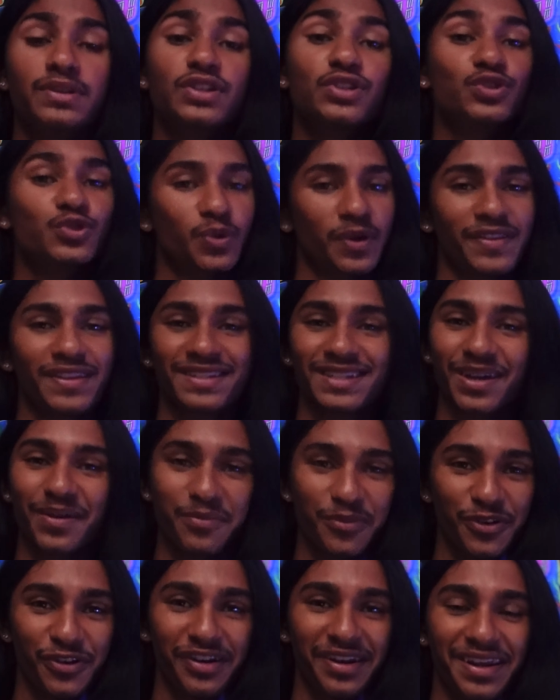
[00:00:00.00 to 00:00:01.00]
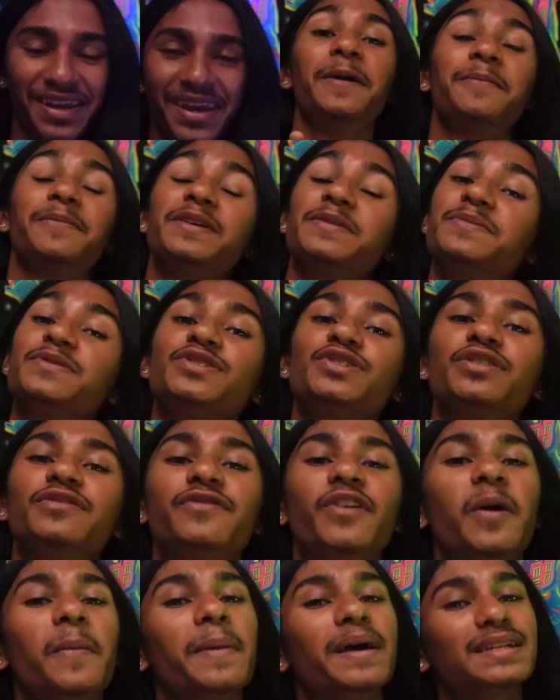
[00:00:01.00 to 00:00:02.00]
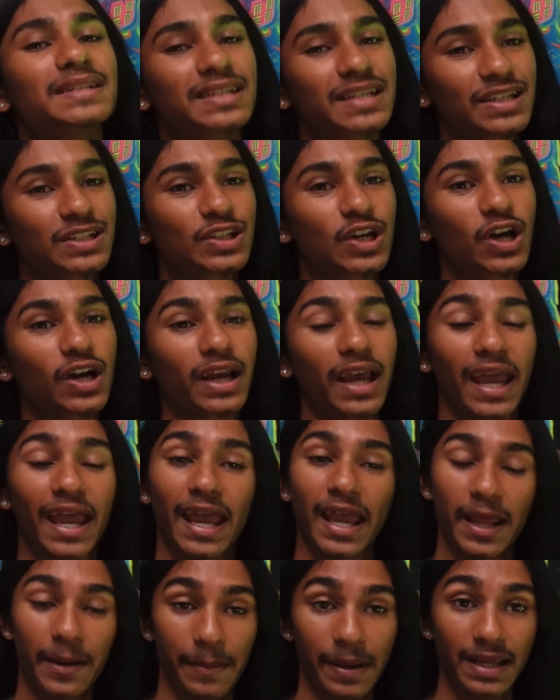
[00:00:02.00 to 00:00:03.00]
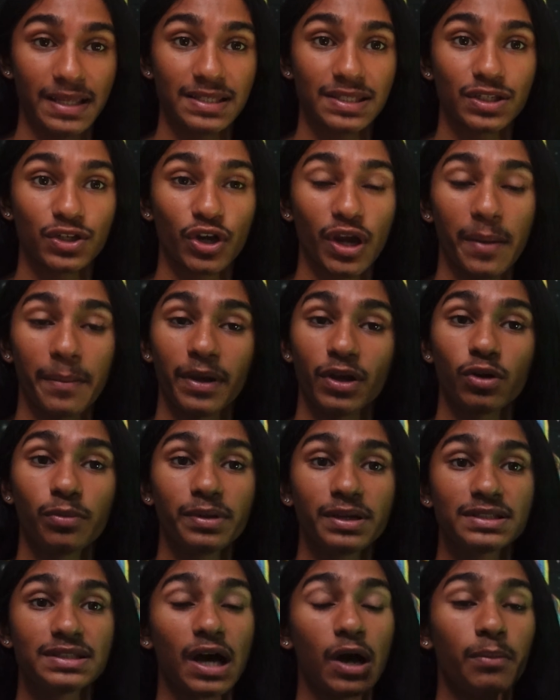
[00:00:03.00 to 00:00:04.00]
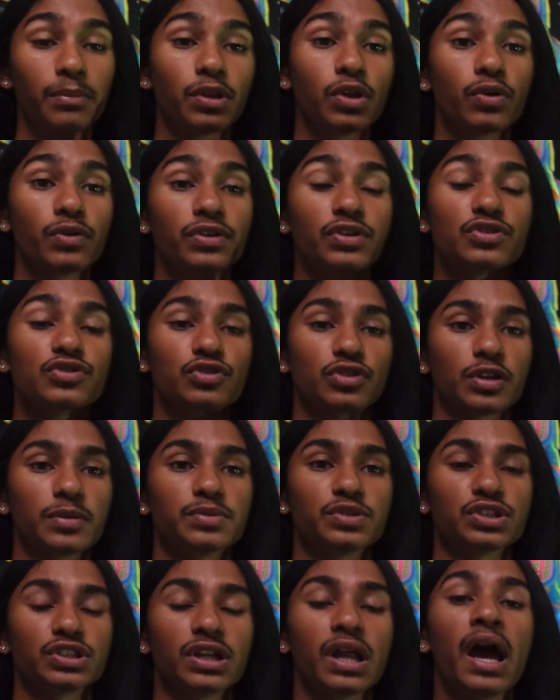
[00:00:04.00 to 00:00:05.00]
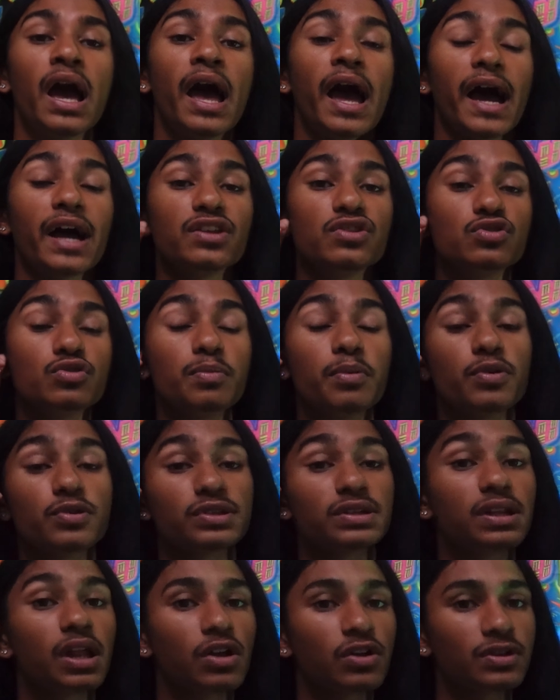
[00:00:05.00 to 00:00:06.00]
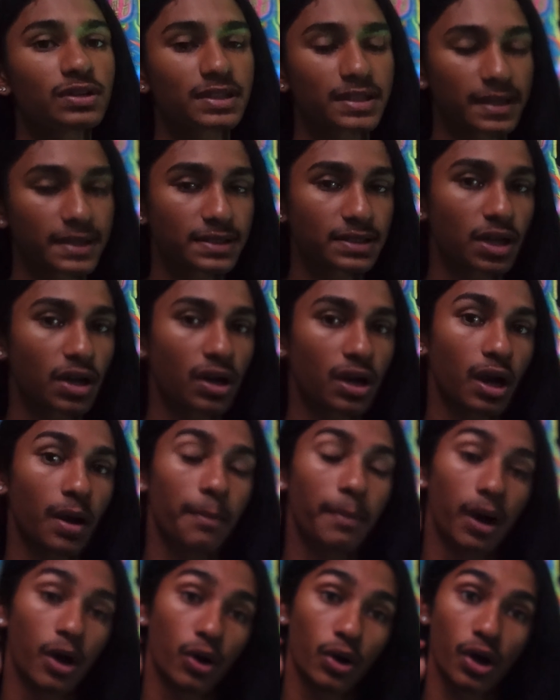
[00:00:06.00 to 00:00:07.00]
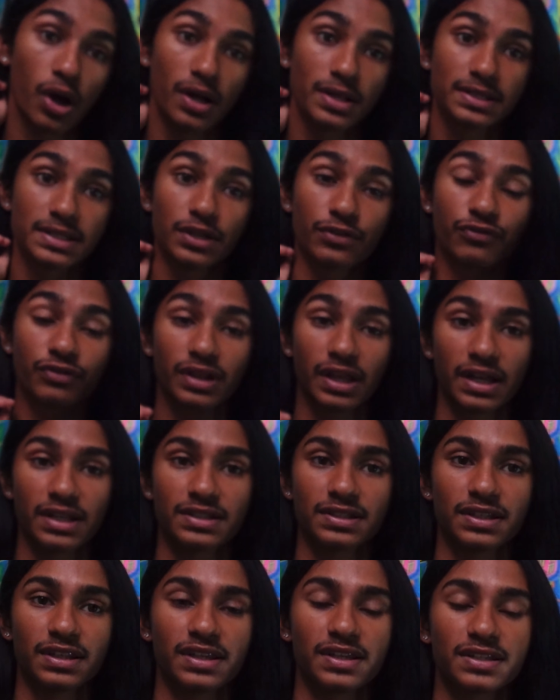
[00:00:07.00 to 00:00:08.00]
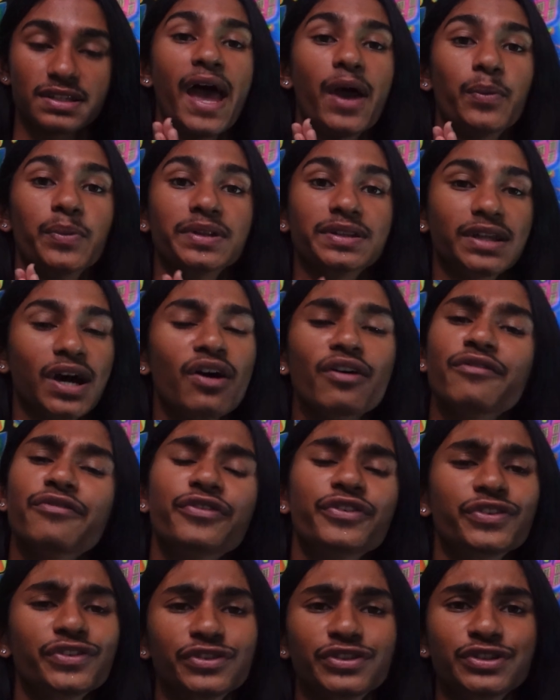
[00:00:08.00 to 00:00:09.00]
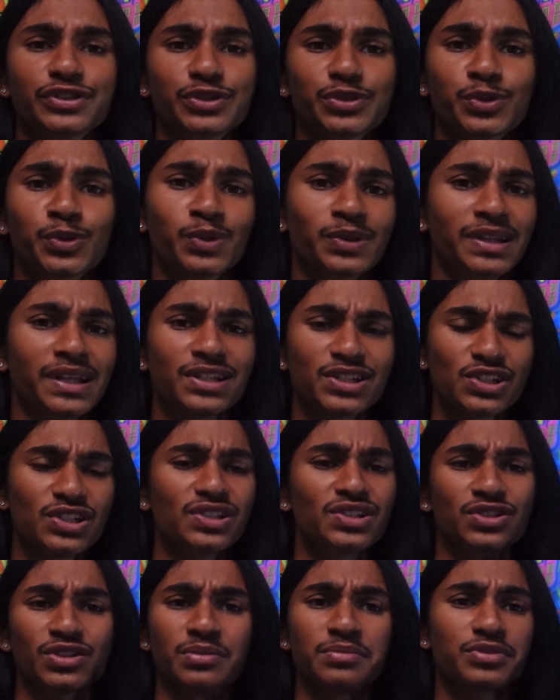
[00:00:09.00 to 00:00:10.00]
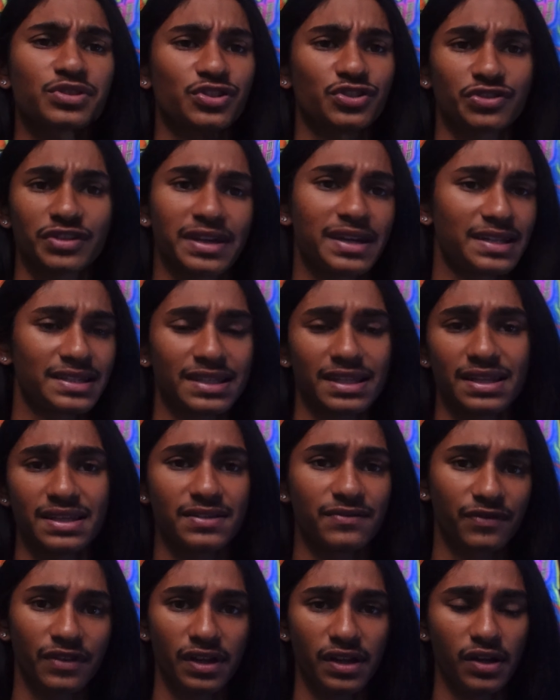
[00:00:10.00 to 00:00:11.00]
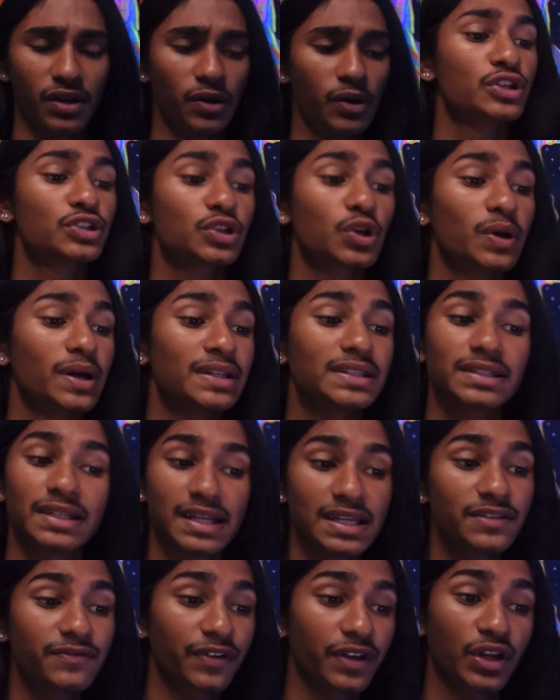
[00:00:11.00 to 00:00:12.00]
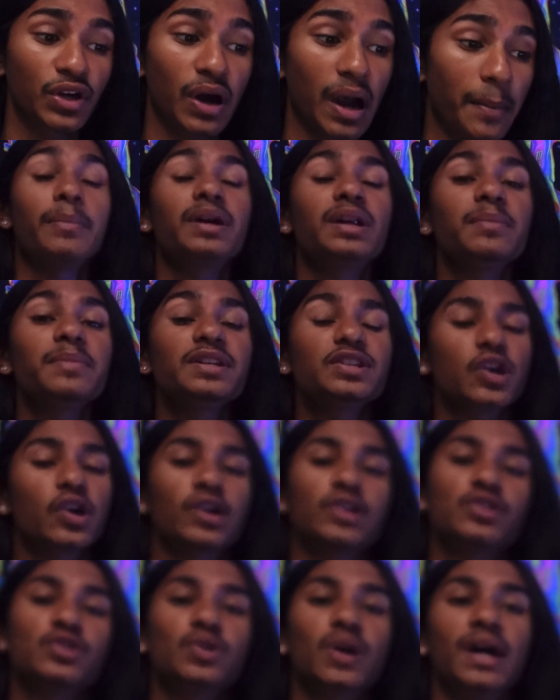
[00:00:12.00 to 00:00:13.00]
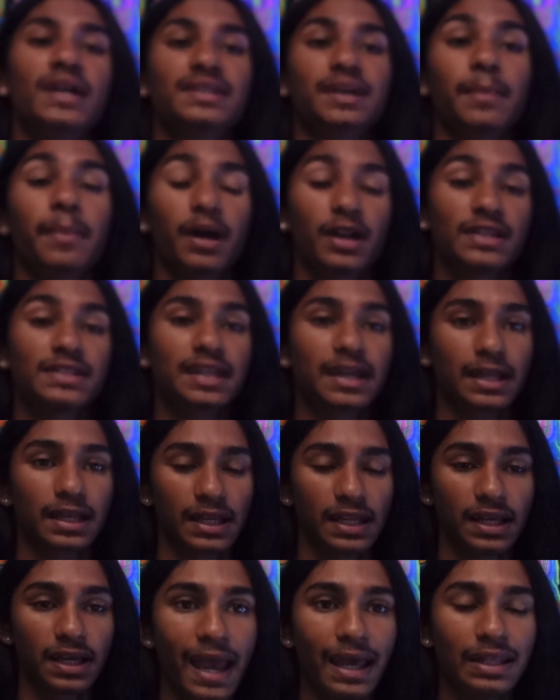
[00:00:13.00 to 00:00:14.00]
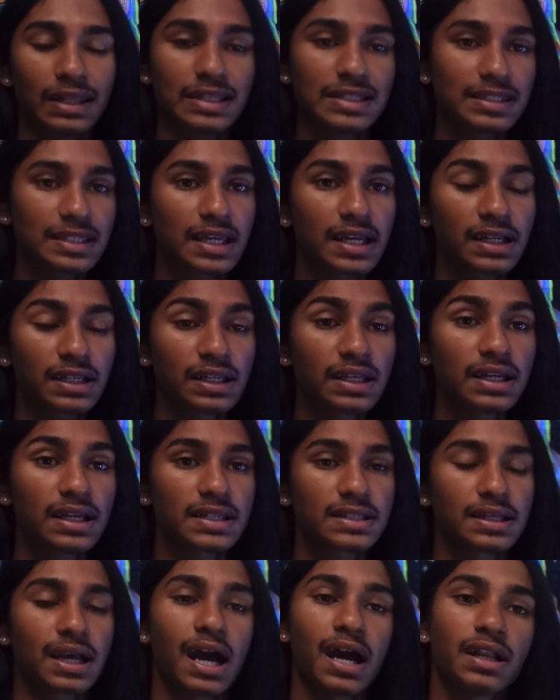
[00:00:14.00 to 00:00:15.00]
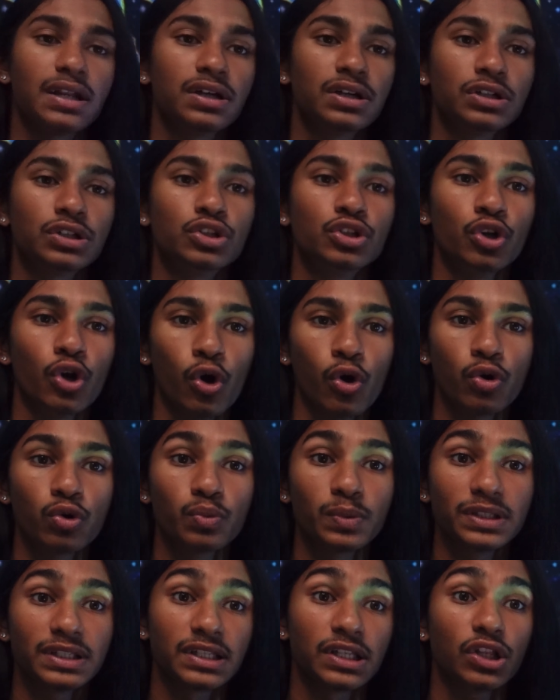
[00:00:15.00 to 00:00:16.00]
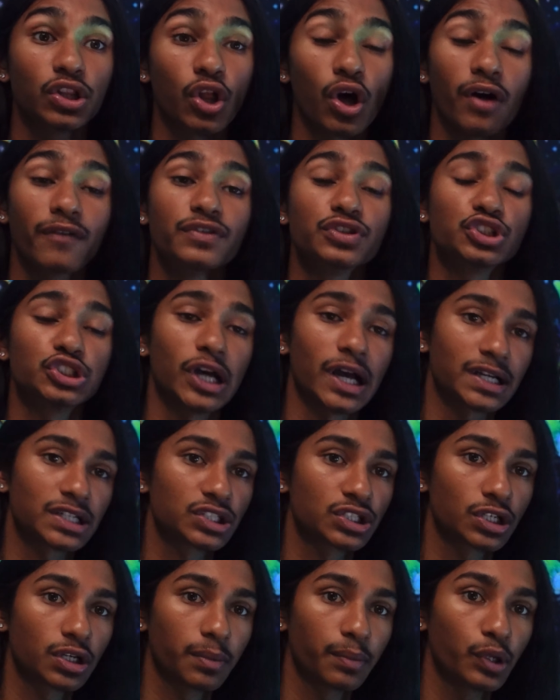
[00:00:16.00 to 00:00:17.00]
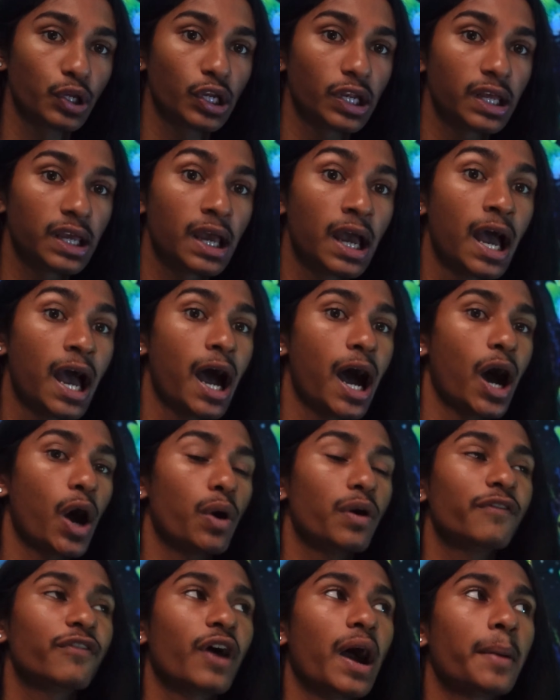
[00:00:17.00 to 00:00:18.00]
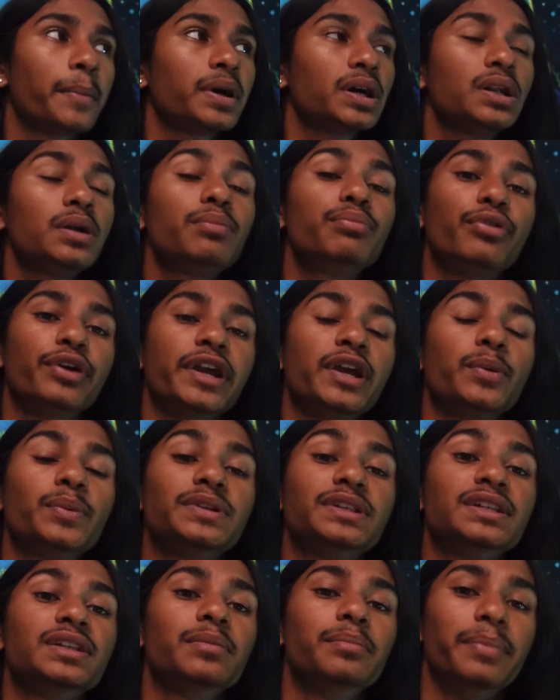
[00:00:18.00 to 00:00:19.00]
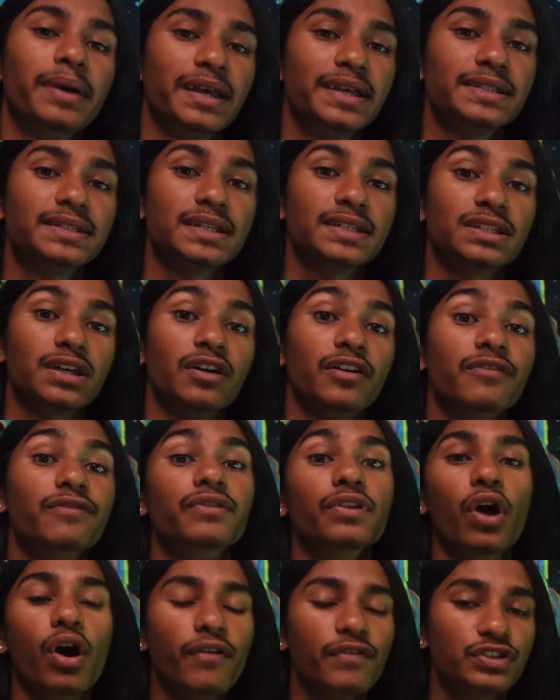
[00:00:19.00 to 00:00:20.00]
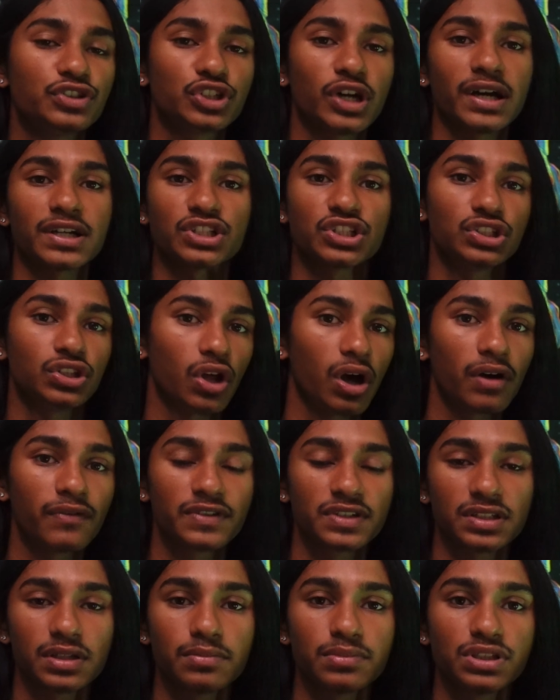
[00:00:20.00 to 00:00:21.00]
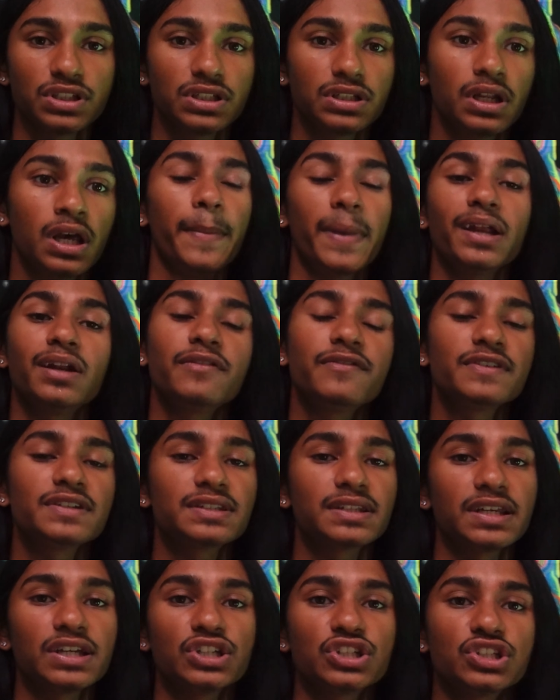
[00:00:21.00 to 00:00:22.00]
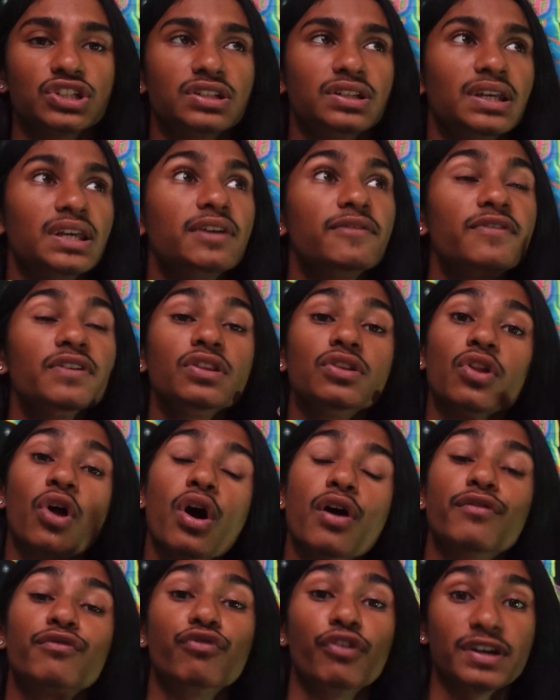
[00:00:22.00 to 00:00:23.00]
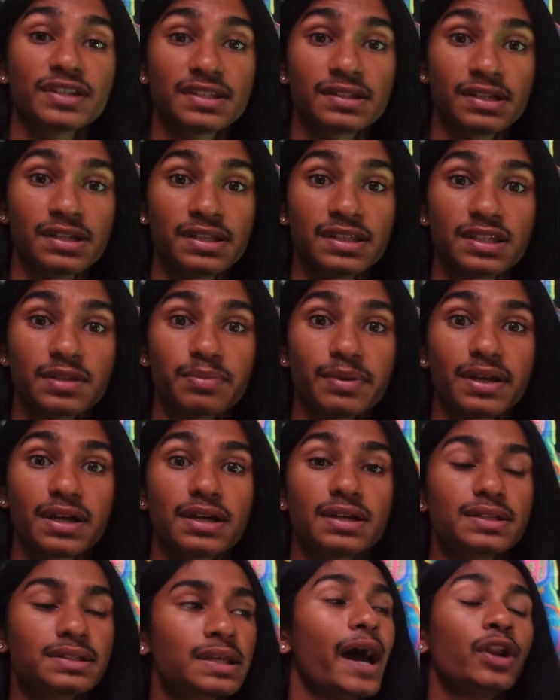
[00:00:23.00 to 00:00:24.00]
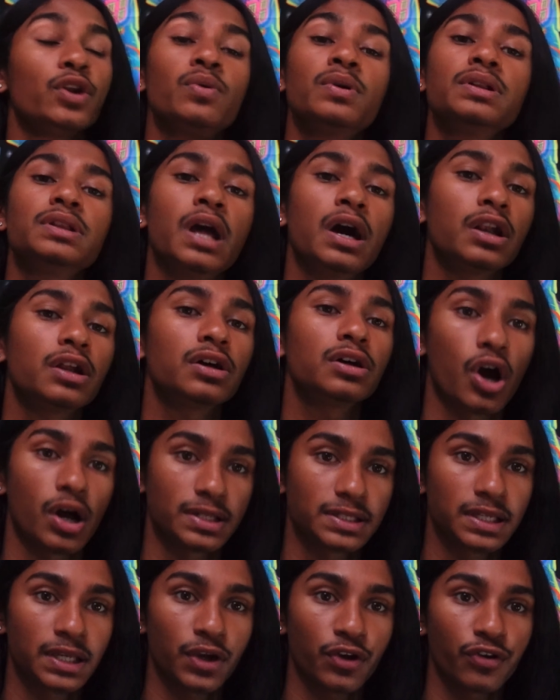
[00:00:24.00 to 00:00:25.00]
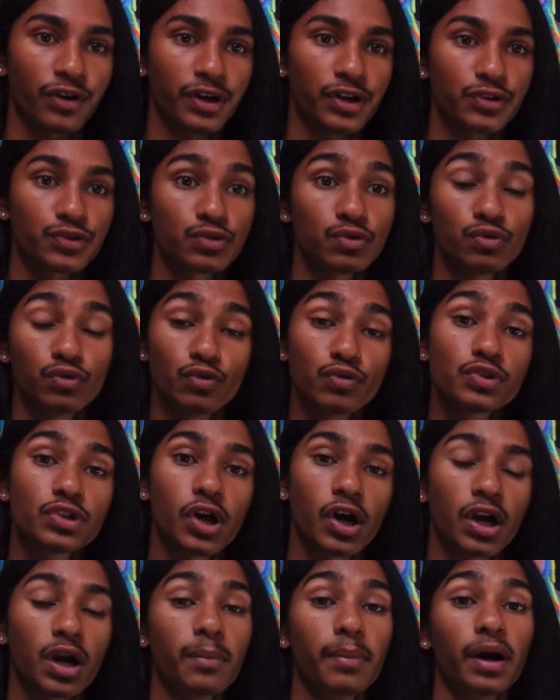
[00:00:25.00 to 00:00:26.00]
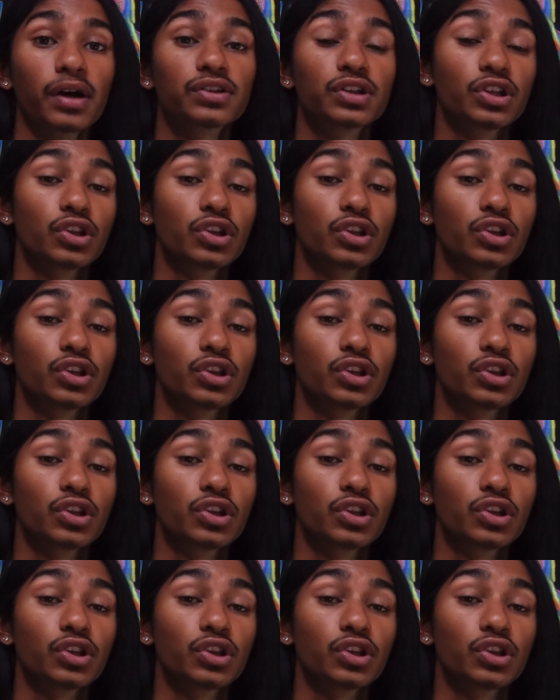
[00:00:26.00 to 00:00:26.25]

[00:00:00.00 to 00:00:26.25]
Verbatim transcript: to join this community. Please be sure to follow my TikTok and my Instagram. It'll be down below in the description. I do post a lot on TikTok about content related to this. And without further ado, let's just jump straight into this video. So in today's video, video, I'm going to be talking to you guys about a technique and this technique is kind of known within the law of attraction community. However, I'm going to bring it within the basis of law of attraction, law of assumption, manifestation, even law of resonance because I know a lot of content creators who do talk about the